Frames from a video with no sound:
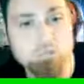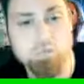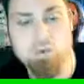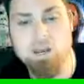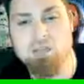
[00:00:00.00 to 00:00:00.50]
we
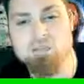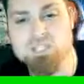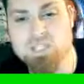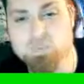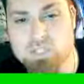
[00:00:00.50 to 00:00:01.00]
wouldn't have this
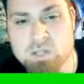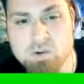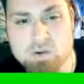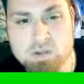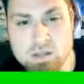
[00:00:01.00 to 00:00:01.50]
episode
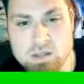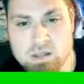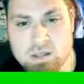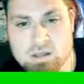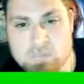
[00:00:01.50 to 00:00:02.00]

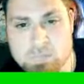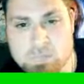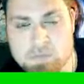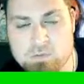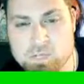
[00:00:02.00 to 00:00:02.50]

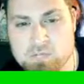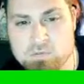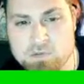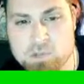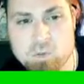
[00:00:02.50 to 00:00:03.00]
if it wasn't for
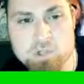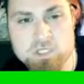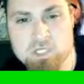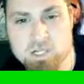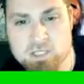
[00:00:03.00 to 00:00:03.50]
you
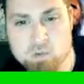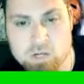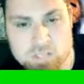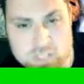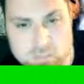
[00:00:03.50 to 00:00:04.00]
pushing us to watch
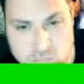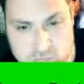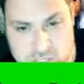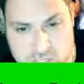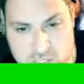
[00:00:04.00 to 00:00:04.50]
these
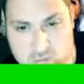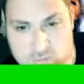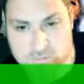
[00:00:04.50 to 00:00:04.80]
movies. So